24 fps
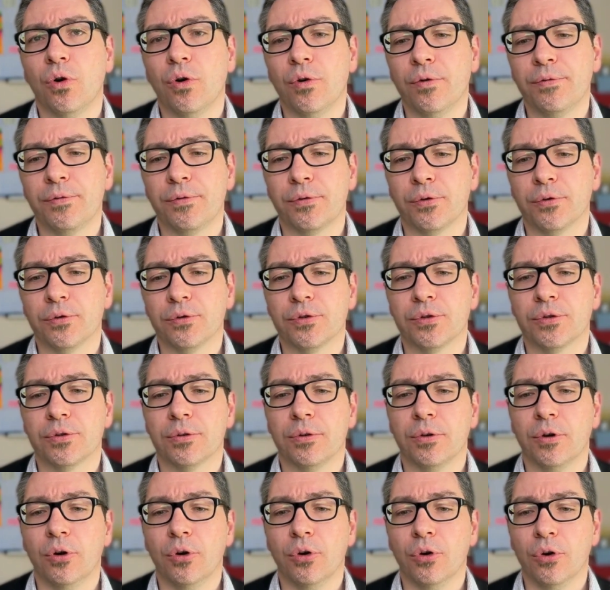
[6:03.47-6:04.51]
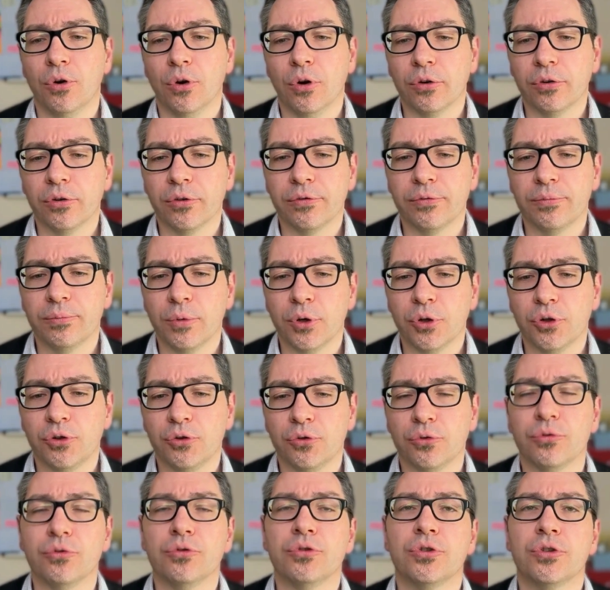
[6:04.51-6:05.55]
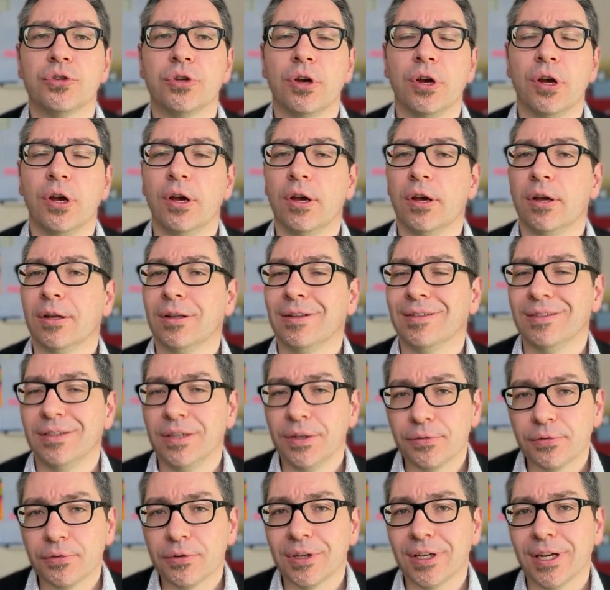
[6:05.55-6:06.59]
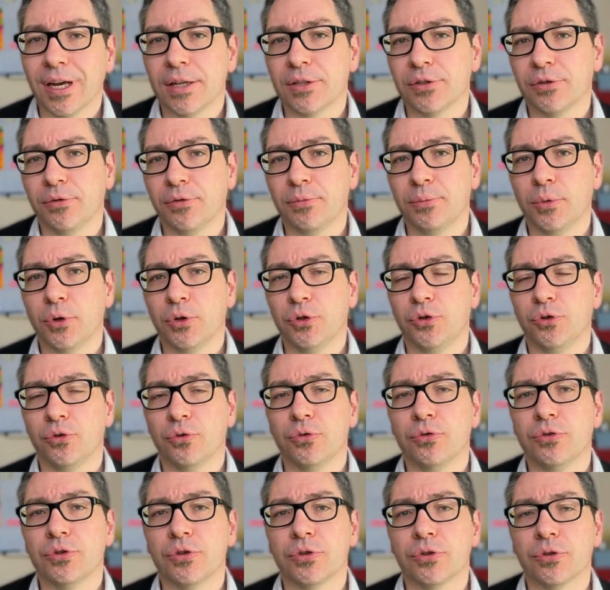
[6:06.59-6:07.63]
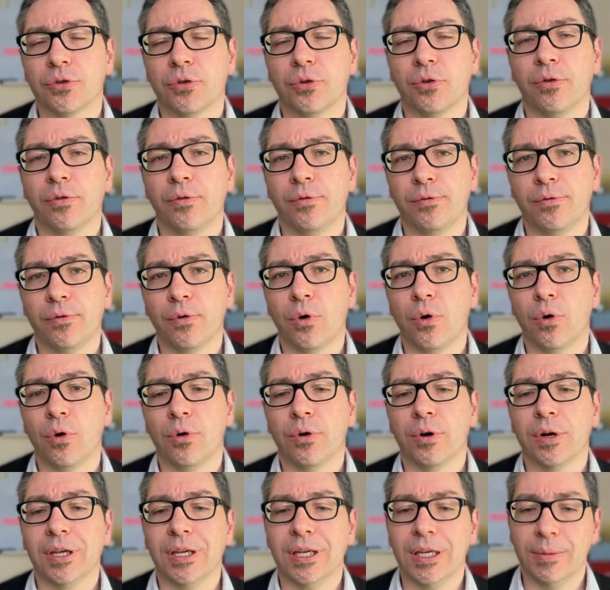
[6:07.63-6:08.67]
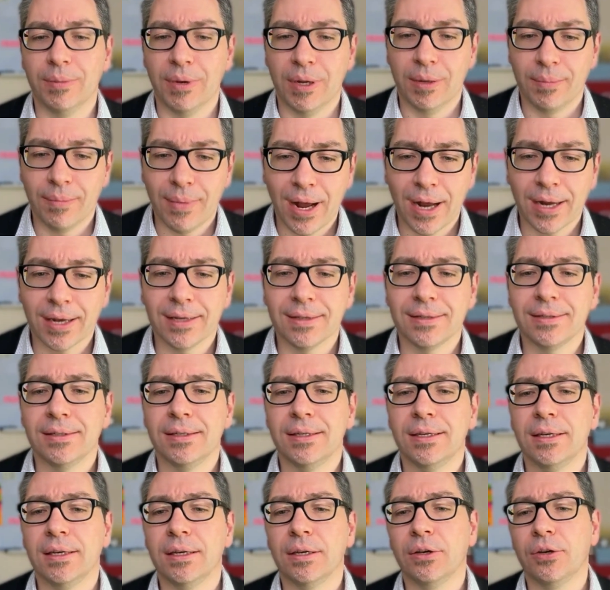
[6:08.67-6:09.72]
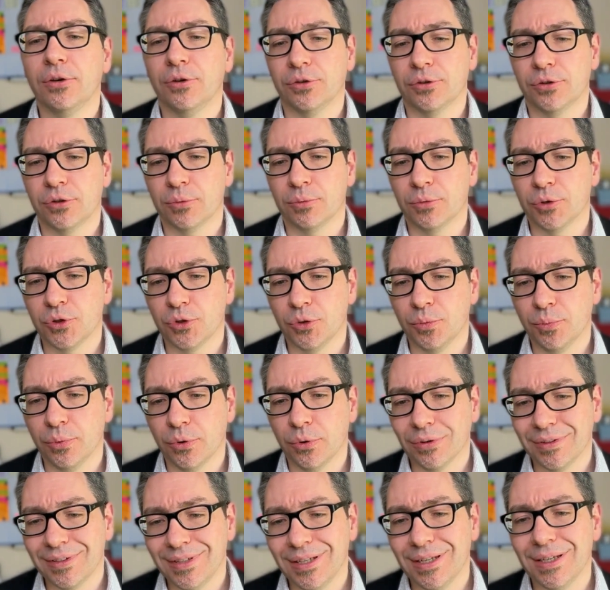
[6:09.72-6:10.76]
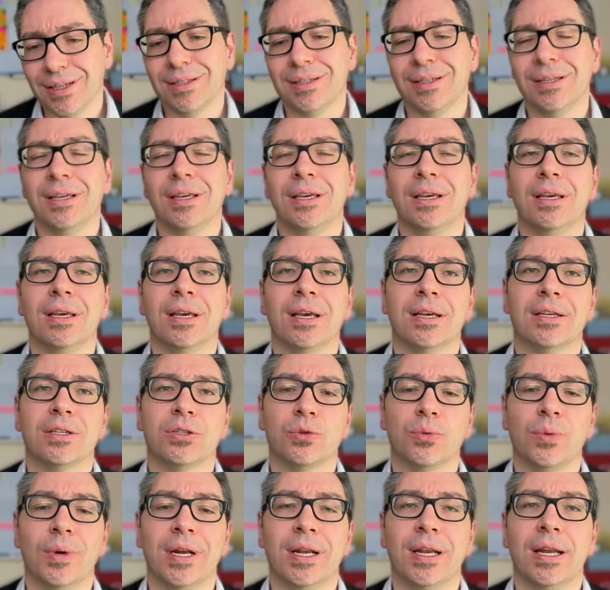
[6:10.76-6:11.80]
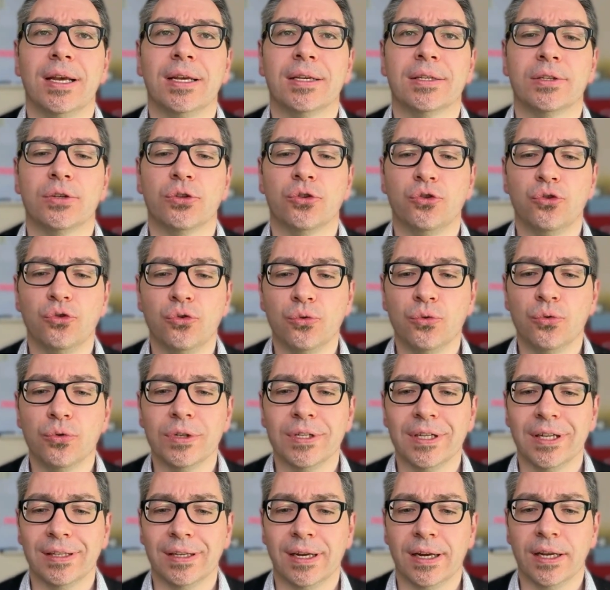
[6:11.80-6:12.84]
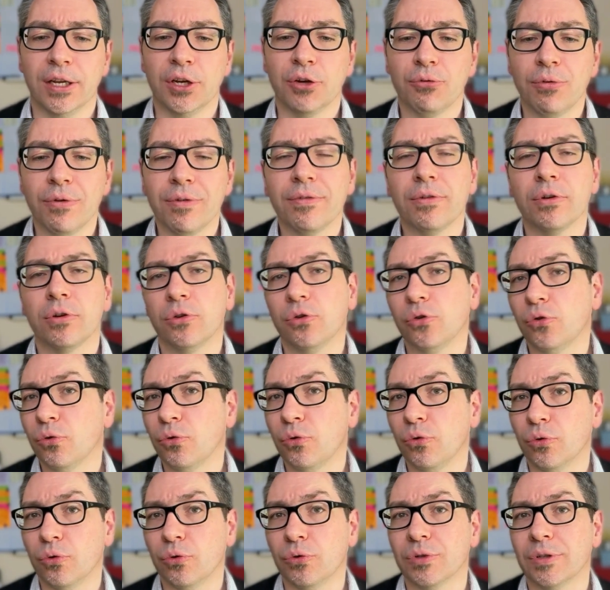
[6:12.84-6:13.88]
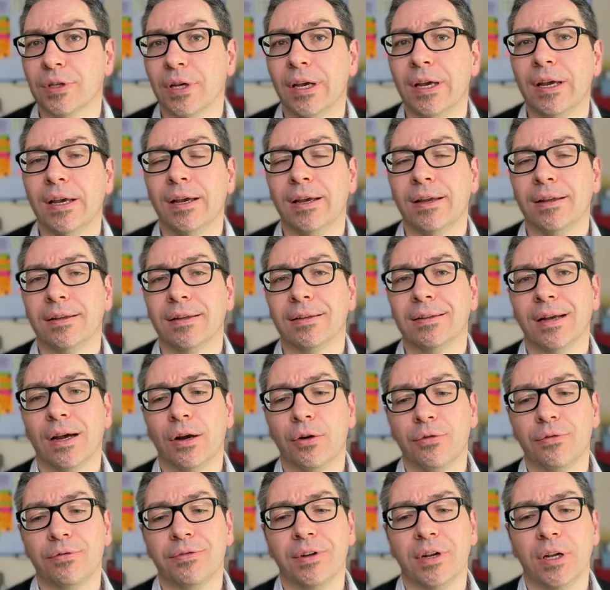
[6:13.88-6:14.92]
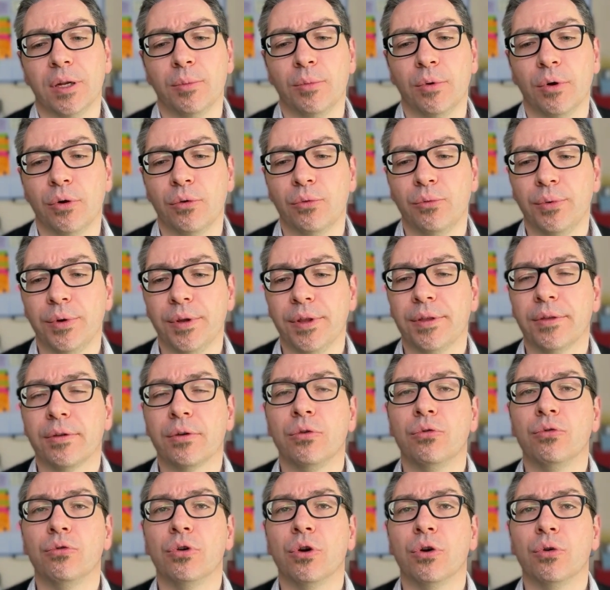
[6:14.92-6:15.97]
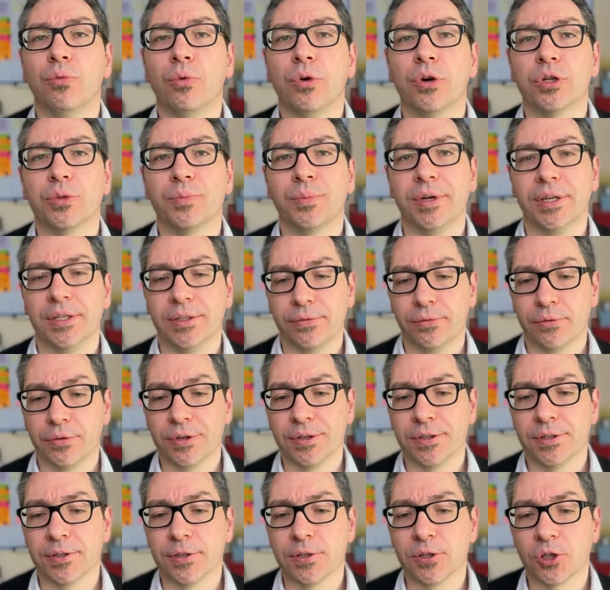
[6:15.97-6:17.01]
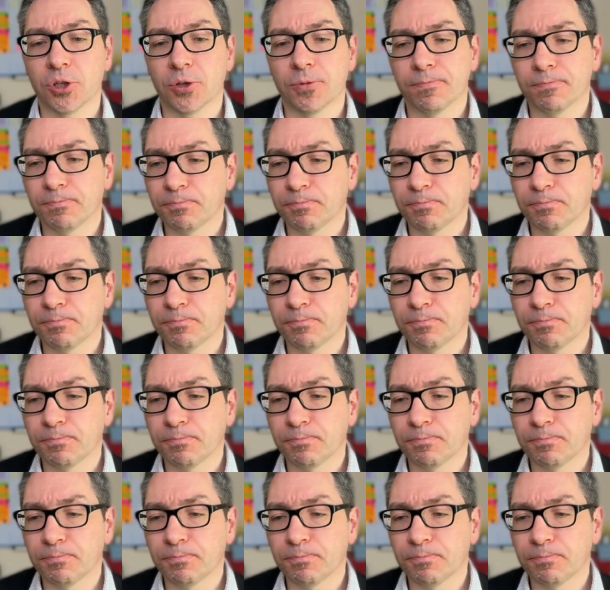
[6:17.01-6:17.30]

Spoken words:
offers a lot of modules, different kinds of modules for email marketing, customer support ticketing, as well as tools that are equivalent to those that are available with Google Workspace, for instance.